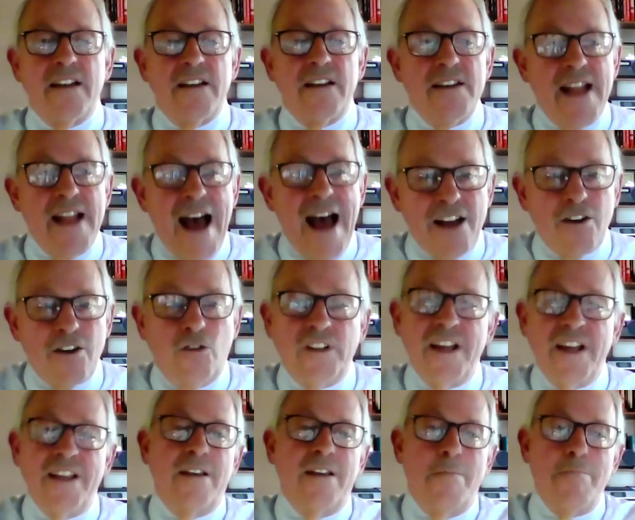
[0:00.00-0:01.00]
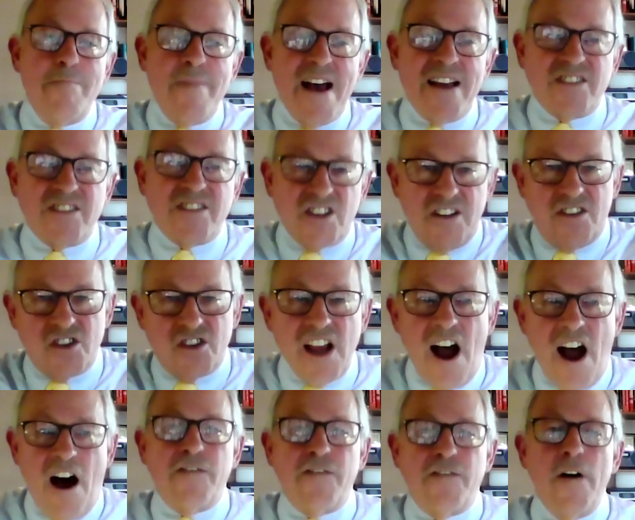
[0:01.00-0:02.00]
not only the mess
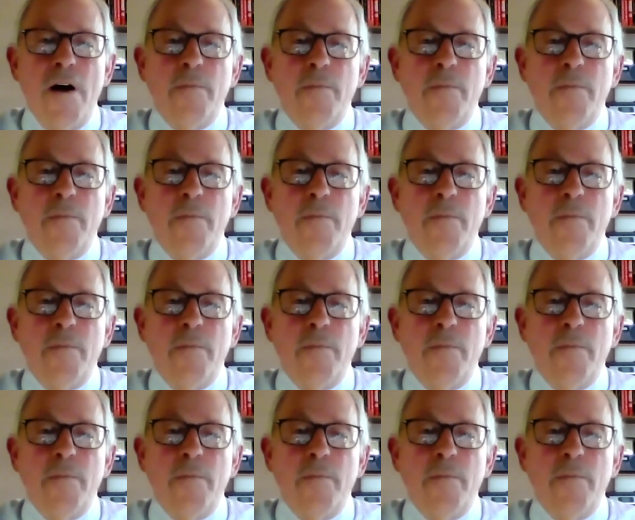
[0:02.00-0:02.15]
itself,